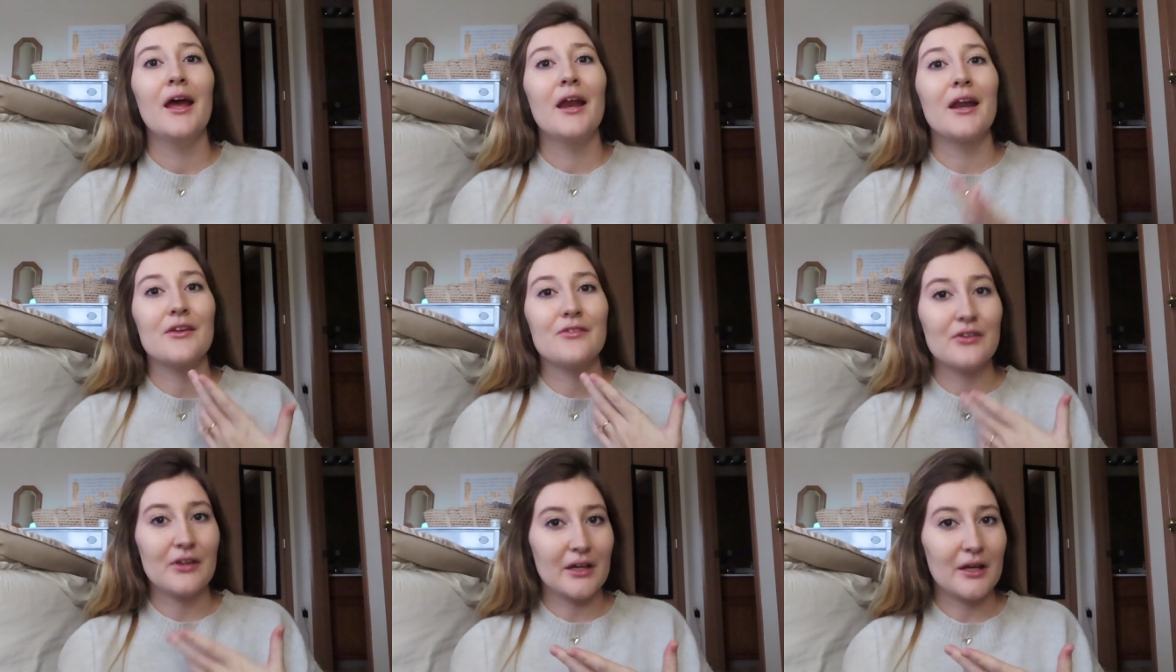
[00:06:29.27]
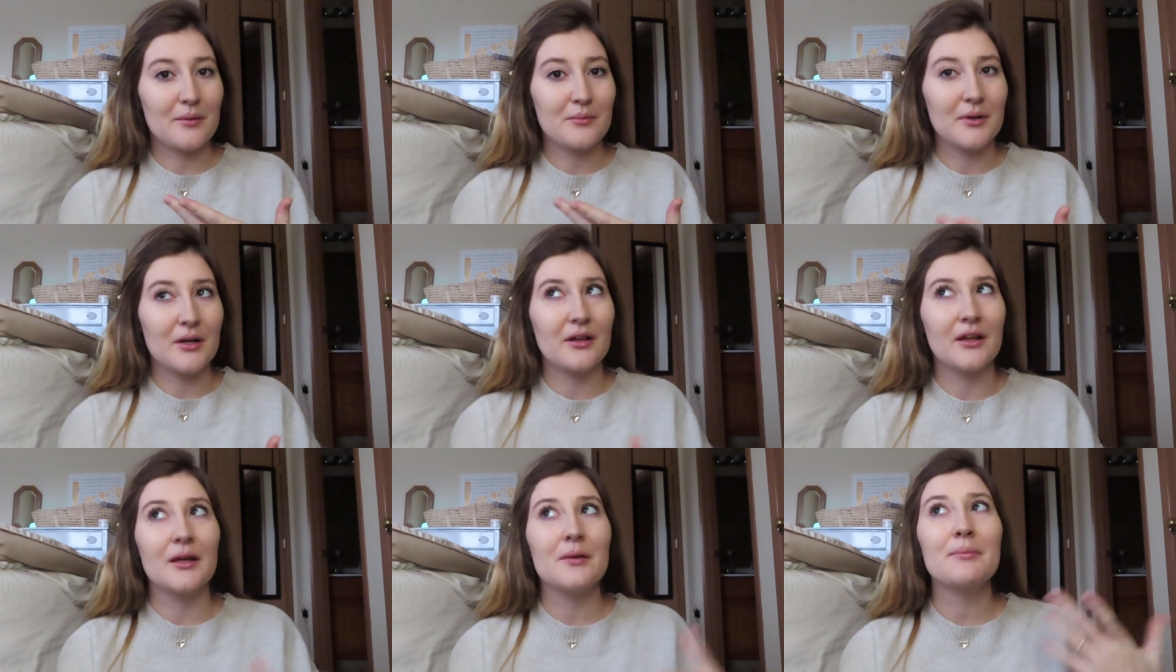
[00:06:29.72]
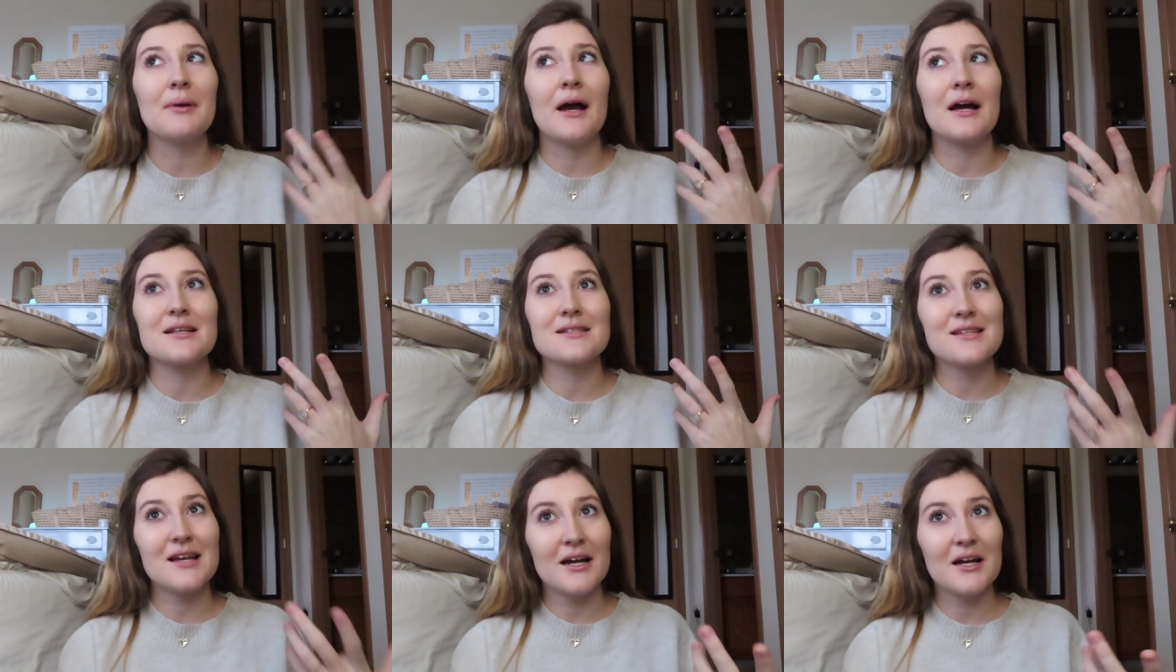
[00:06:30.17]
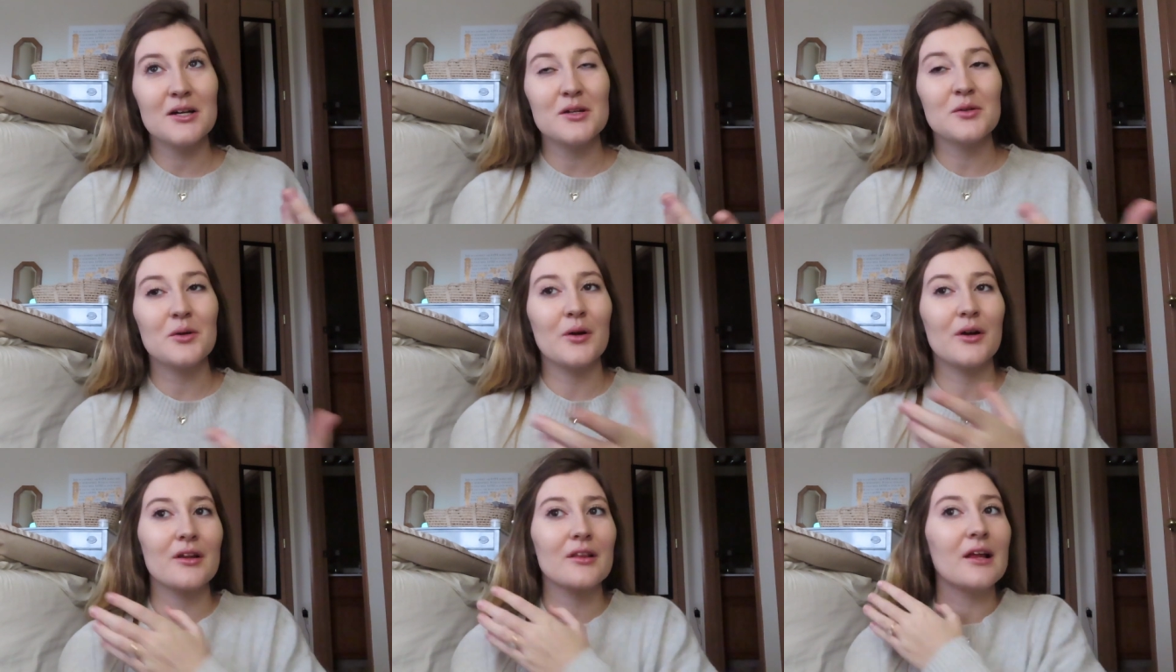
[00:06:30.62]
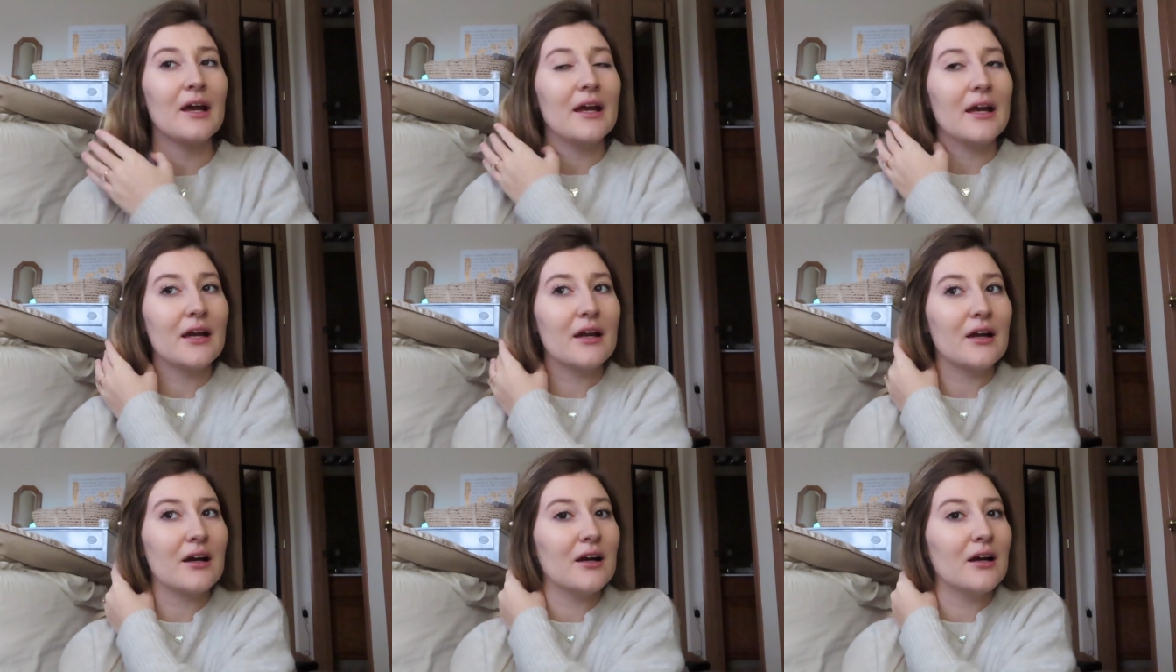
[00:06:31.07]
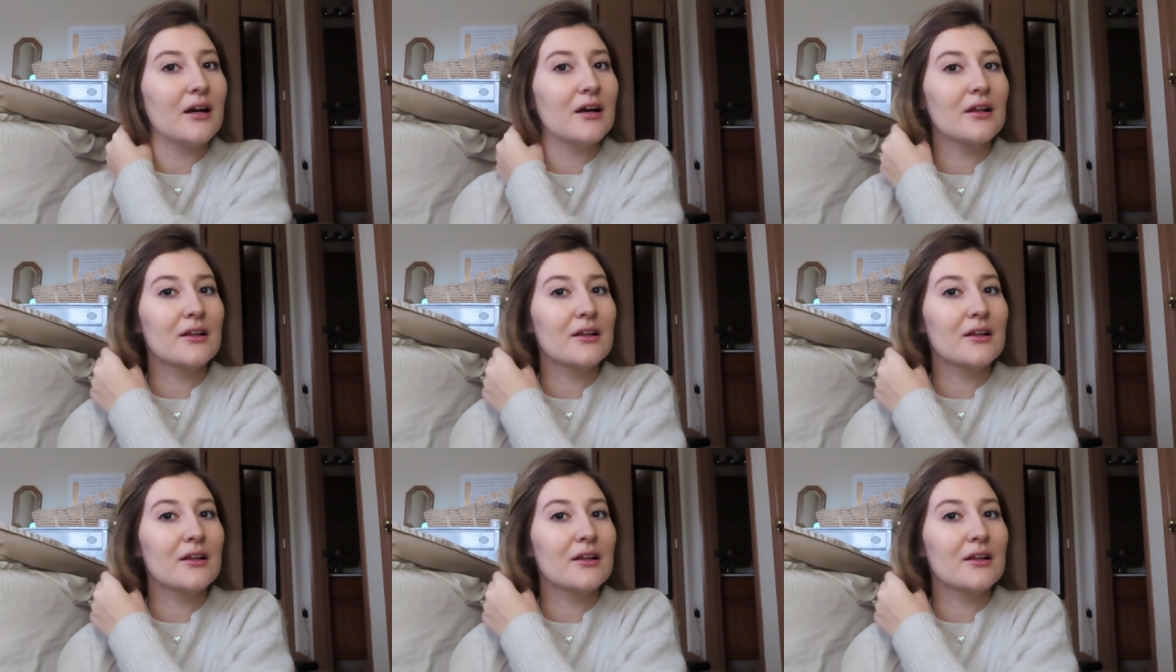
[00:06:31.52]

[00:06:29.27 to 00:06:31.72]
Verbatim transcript: and I feel like I'm gonna like pass out or like